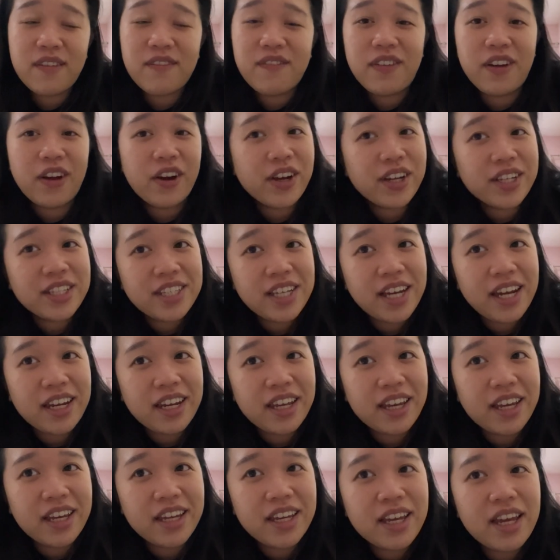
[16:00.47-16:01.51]
very
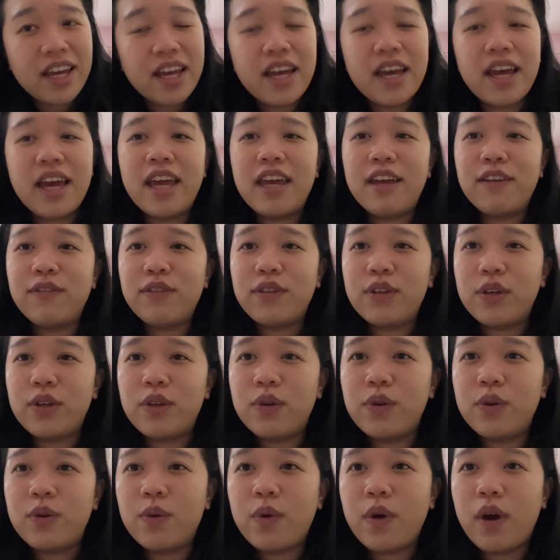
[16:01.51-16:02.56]
exciting. If
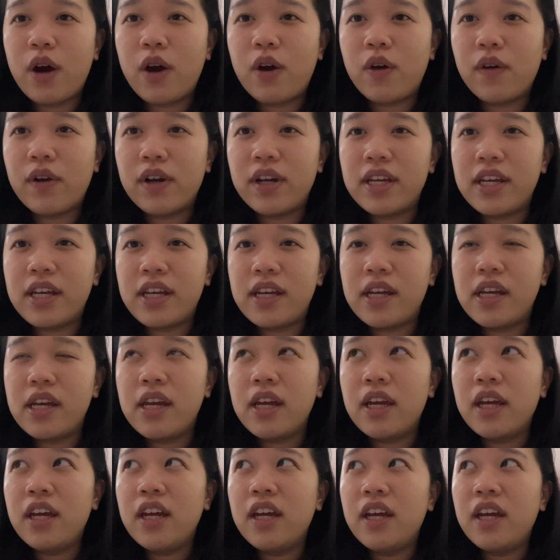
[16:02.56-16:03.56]
you already